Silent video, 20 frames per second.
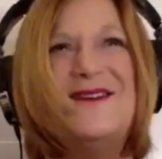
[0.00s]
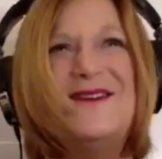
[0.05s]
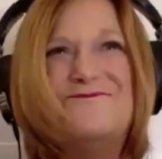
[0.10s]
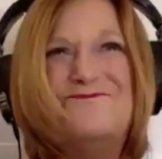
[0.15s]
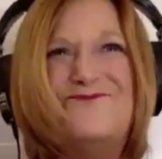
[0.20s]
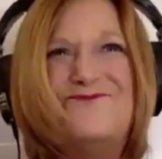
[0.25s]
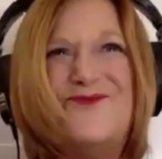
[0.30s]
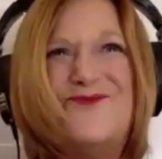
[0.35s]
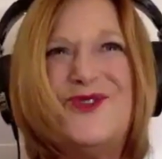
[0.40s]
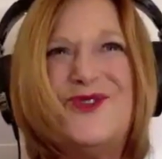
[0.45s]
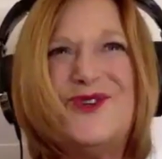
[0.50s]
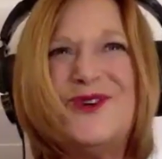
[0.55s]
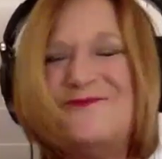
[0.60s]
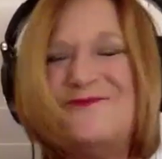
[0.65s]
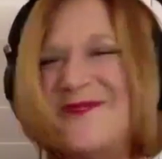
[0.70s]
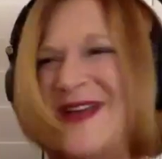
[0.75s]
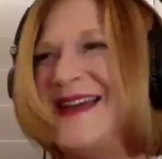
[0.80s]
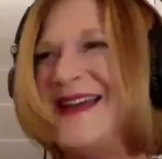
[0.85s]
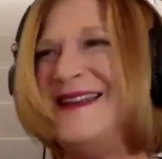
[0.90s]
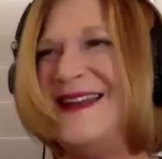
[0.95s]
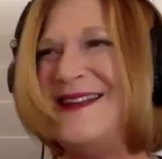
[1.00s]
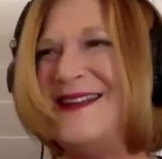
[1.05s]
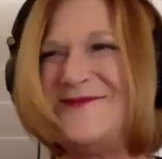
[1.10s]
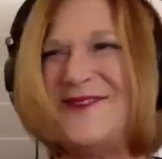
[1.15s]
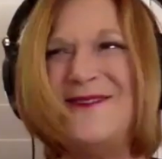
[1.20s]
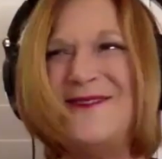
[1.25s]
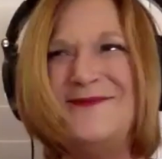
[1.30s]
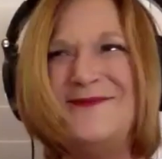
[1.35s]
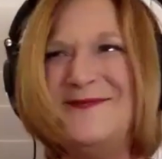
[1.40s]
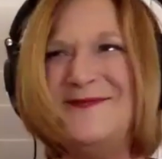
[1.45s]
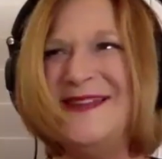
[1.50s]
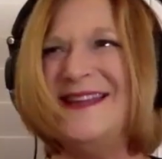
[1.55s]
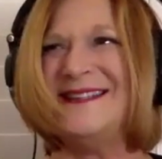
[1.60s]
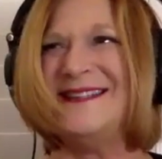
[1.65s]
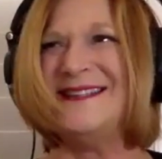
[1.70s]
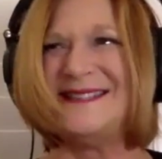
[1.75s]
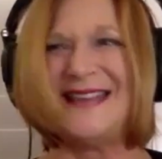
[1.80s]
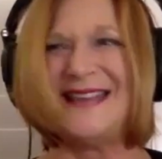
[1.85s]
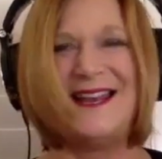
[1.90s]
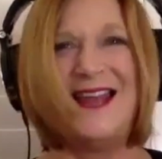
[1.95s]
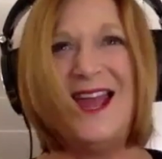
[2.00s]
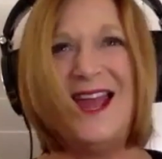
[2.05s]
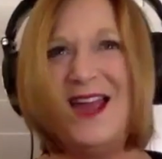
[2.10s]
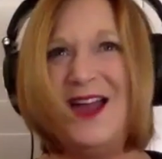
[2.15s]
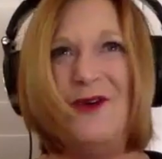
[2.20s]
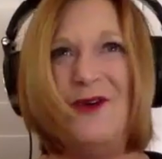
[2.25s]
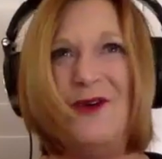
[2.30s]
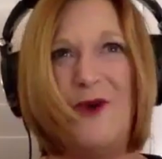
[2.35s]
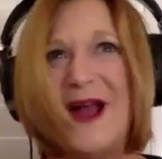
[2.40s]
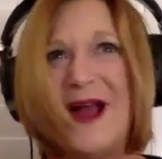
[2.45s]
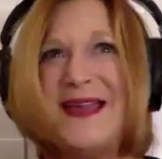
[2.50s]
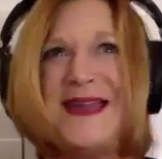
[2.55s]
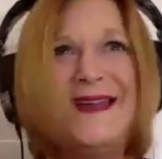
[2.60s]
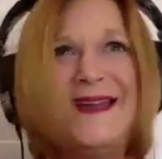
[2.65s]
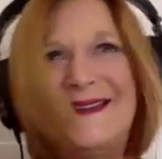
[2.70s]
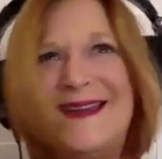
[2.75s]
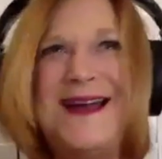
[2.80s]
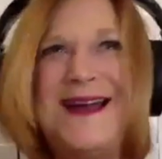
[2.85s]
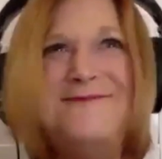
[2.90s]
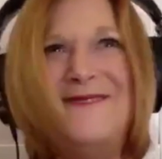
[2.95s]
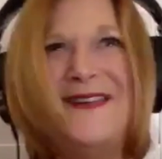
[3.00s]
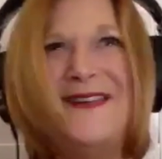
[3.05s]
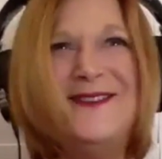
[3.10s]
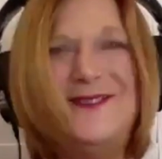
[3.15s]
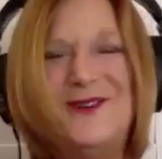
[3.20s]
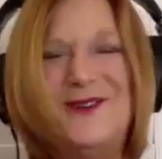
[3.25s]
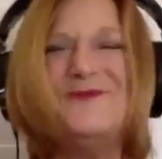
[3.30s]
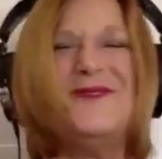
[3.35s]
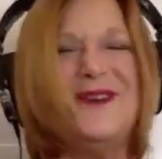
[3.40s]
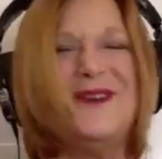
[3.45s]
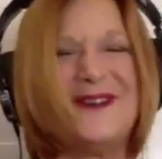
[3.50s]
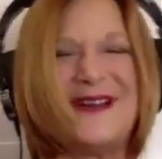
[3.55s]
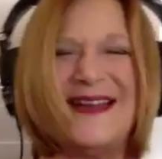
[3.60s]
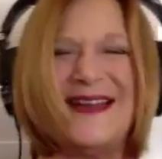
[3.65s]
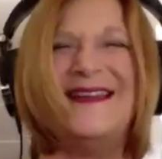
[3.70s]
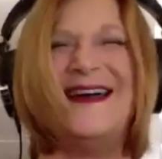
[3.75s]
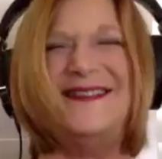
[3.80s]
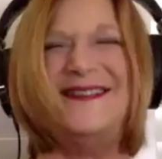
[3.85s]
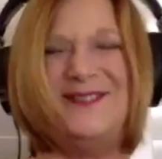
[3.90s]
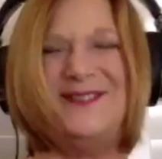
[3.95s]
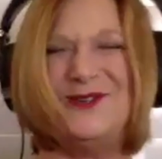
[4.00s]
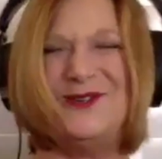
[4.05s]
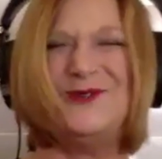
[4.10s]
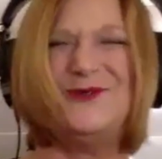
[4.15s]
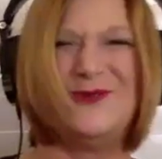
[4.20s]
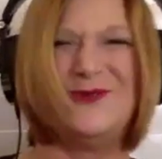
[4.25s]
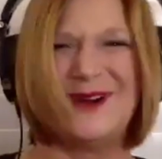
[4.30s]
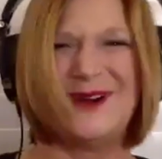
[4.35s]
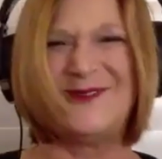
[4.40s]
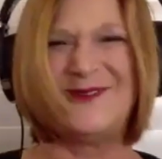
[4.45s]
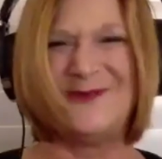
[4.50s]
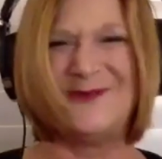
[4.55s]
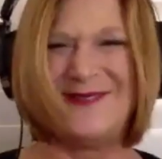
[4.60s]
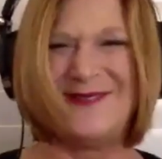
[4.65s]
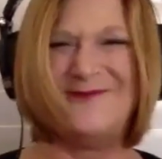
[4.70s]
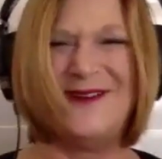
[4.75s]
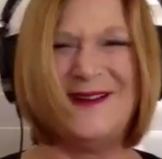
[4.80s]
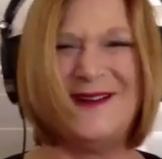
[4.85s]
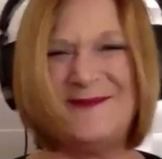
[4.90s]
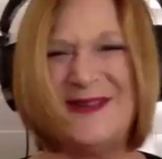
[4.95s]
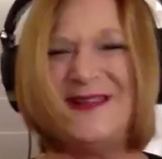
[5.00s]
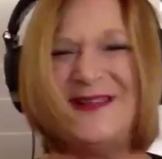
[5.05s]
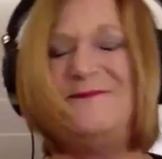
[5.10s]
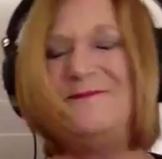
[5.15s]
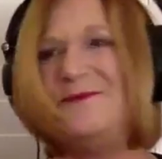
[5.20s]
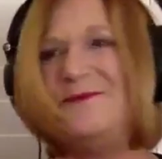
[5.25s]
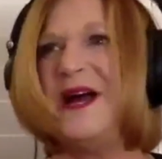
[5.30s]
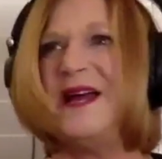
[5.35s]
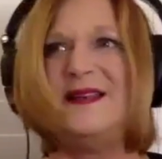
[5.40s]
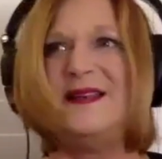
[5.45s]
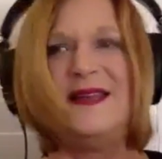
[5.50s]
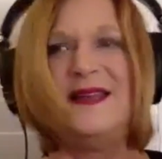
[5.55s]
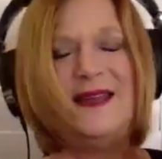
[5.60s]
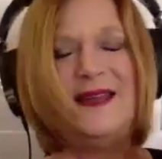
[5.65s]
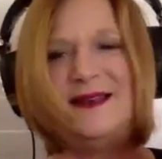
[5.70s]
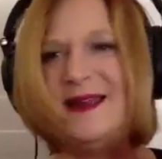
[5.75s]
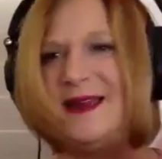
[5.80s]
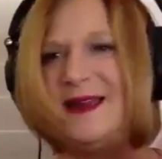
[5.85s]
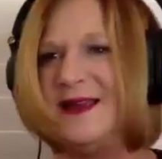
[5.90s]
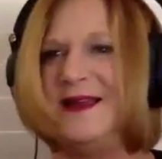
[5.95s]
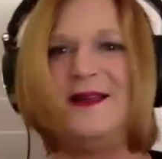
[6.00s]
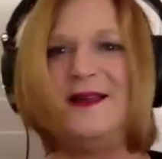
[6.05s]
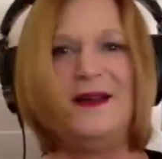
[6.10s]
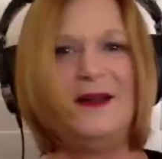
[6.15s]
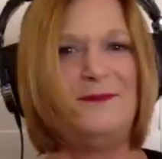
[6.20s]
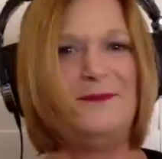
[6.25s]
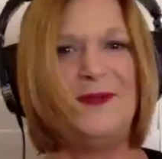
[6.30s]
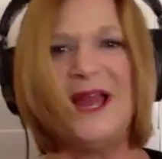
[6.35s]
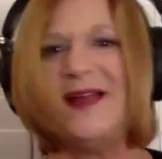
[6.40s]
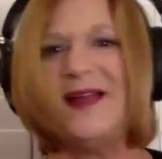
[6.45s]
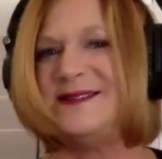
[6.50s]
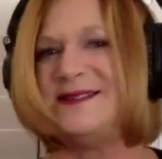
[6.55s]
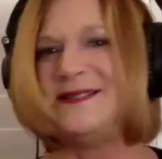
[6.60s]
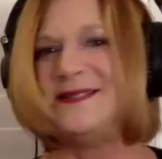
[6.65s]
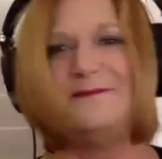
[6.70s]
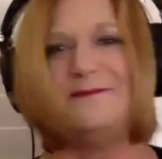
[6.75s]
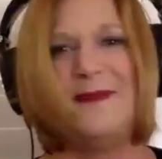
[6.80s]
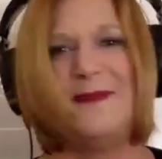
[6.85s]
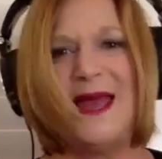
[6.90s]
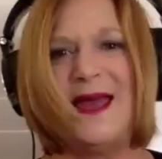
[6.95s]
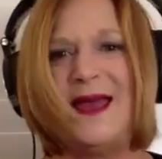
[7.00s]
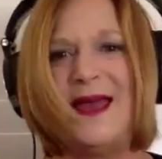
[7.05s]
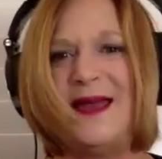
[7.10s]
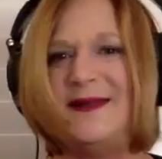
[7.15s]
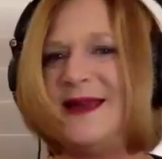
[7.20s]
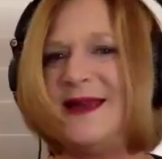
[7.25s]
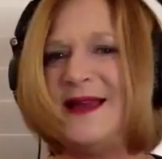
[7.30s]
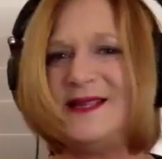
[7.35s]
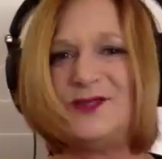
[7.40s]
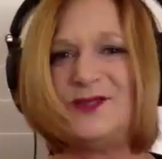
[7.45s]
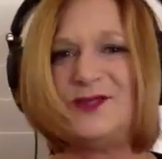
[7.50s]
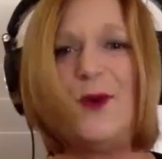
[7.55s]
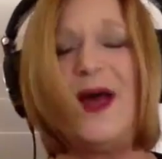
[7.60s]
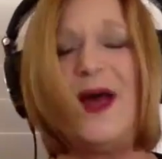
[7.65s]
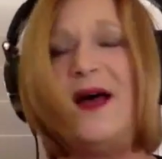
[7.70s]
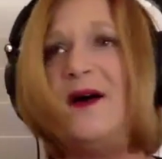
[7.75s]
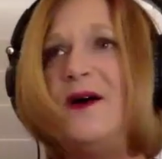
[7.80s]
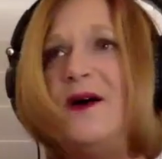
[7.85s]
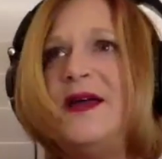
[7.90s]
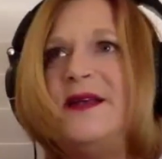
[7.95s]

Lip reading: More men have come to me and said, why can't I be in your book? And I do work with women, but it applies to men as well.